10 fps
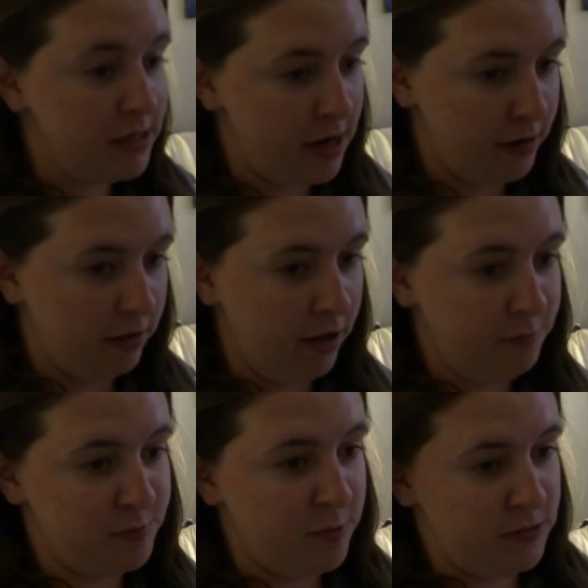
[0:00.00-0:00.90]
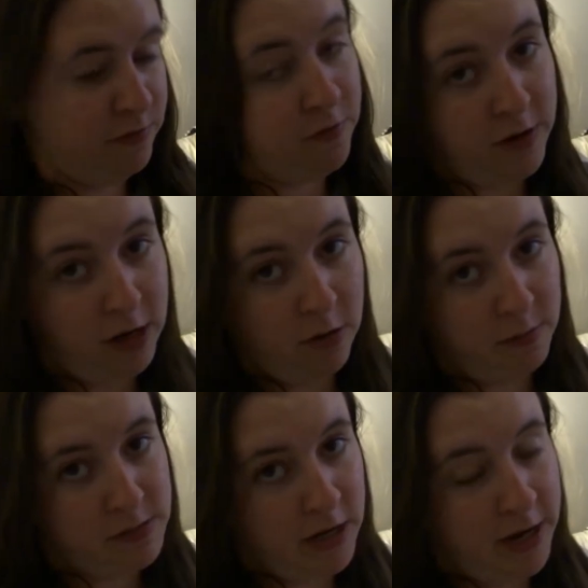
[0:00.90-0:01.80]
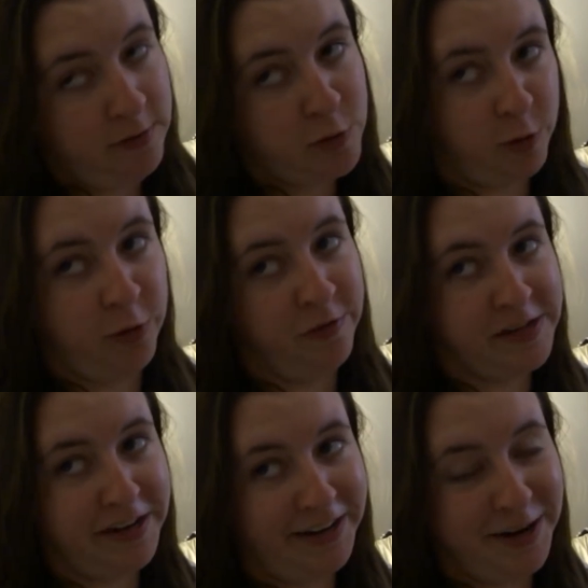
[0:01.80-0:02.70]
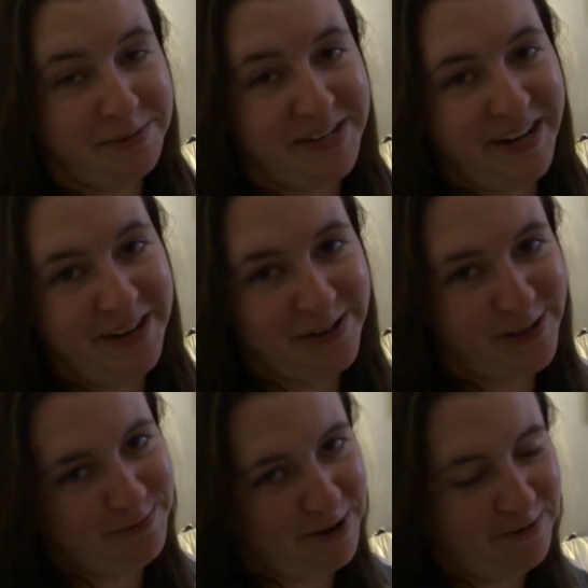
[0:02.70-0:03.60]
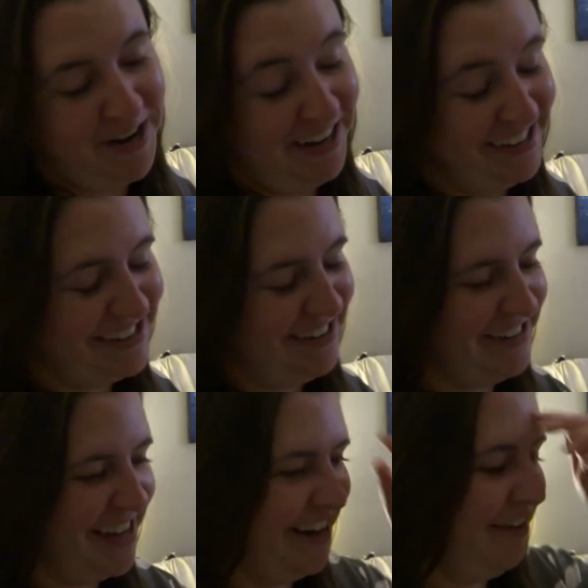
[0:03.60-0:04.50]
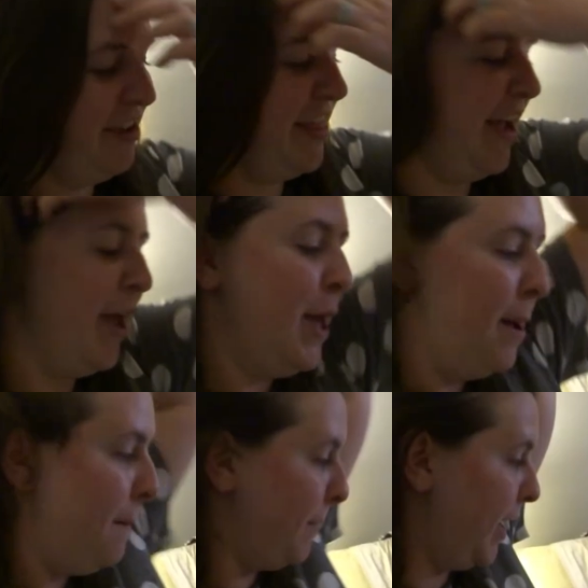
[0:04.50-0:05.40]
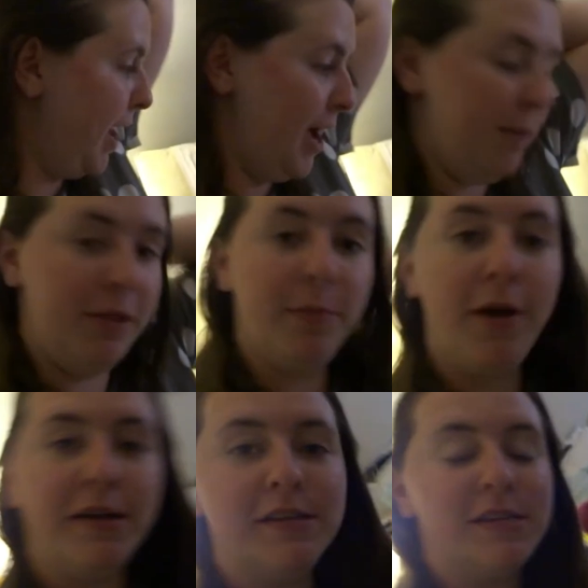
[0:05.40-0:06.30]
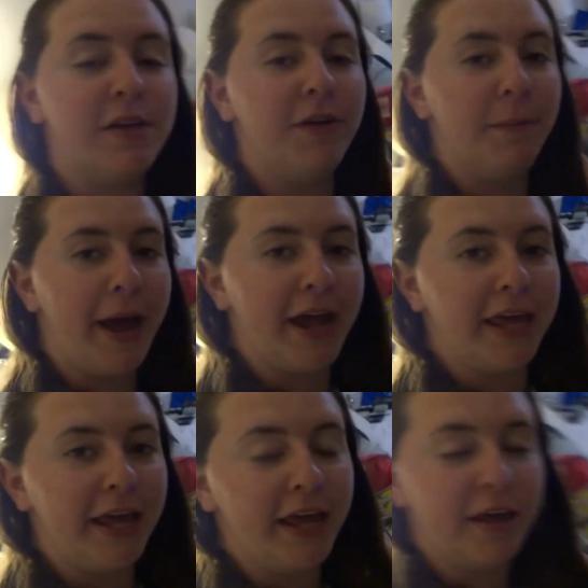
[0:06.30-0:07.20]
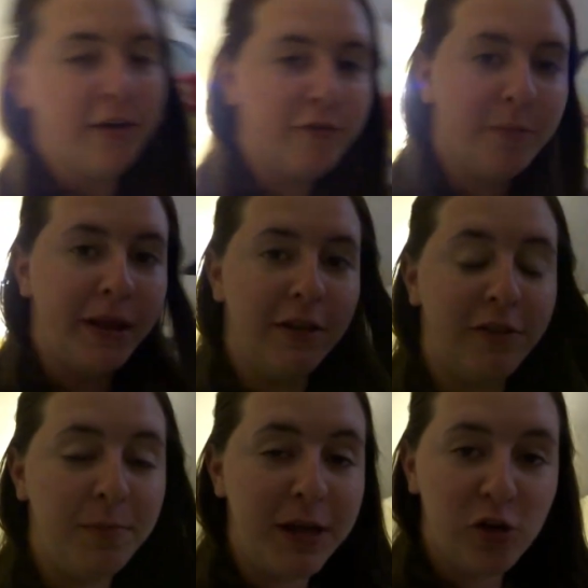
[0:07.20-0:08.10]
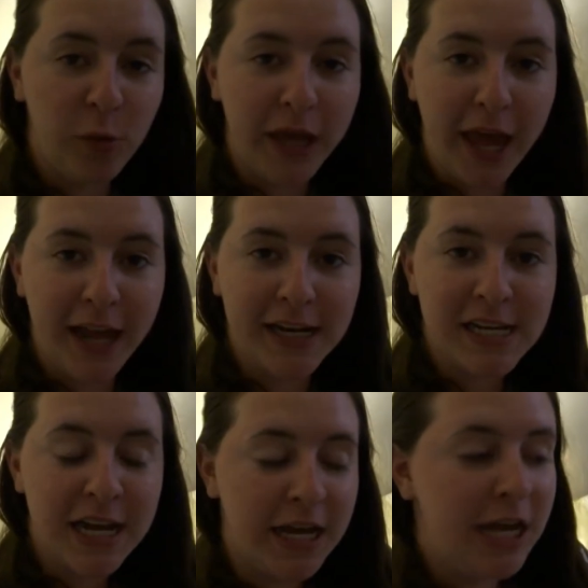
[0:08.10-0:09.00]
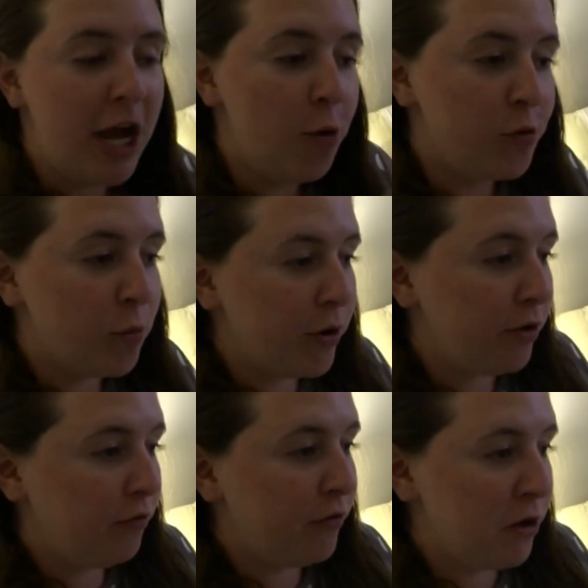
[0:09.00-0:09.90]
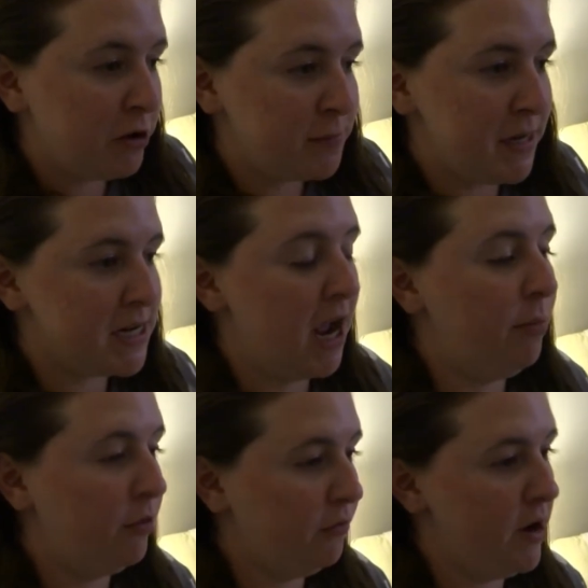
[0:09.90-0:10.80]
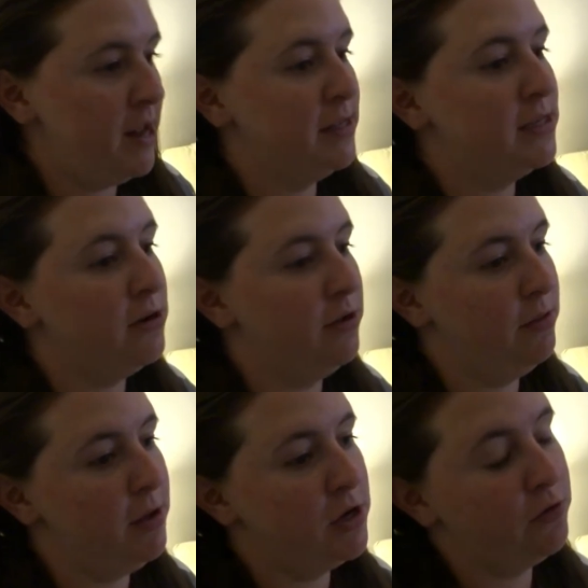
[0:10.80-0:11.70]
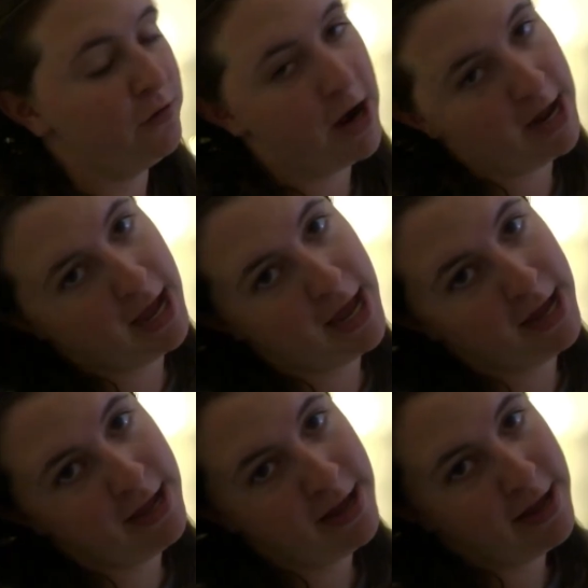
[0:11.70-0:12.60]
Technically, I'm supposed to have a video up today. Don't know if it's gonna get up tonight or tomorrow morning. I still have to edit everything. But I'm in the process of unpacking for my lovely beach weekend. It was wonderful. Spent time with friends on the beach Friday.